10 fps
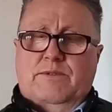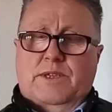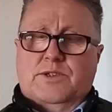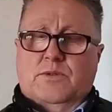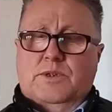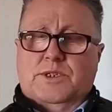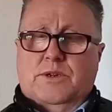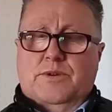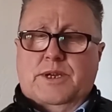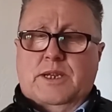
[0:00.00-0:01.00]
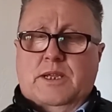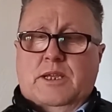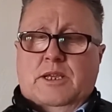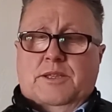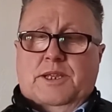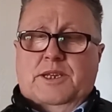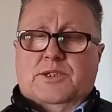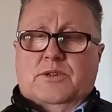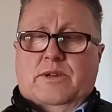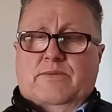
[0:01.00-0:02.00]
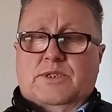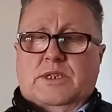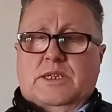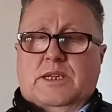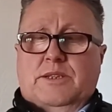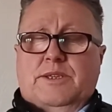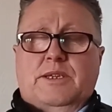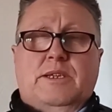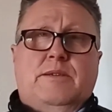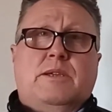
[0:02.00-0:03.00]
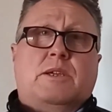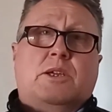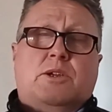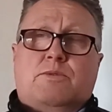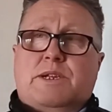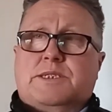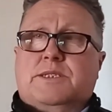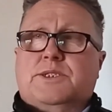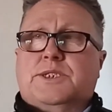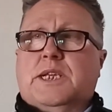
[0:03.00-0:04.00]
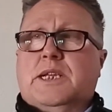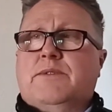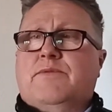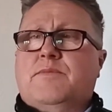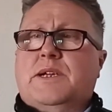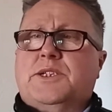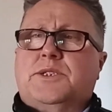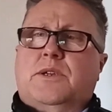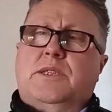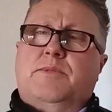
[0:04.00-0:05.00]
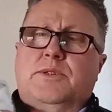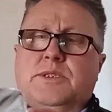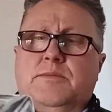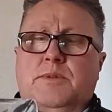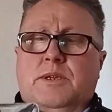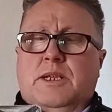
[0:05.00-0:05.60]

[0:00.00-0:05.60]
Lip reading: That's all it's got on it. And it's got obviously the rest of the sticker information on the bottom.